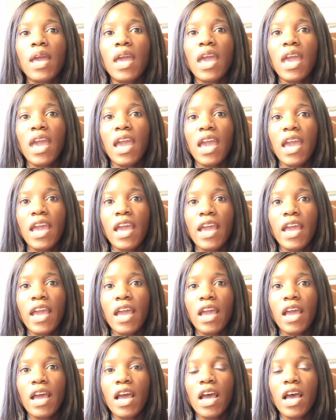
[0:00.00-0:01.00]

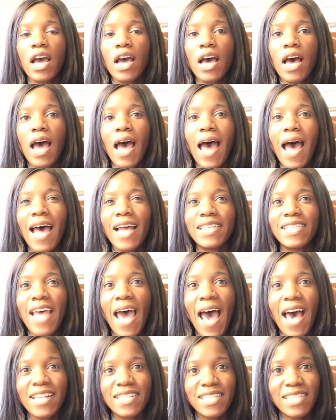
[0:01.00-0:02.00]
a
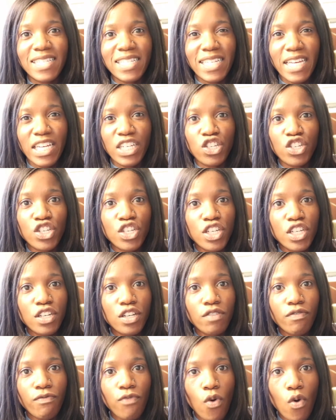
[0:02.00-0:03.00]

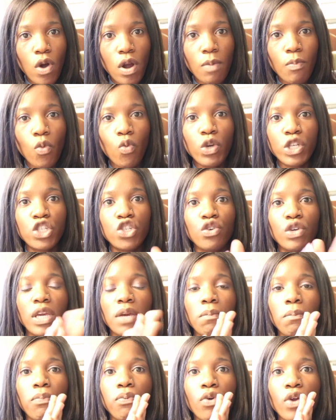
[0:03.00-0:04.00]
attestation form which you
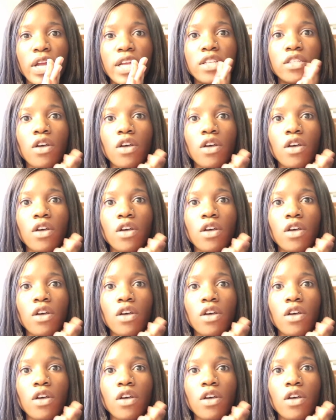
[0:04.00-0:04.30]
can print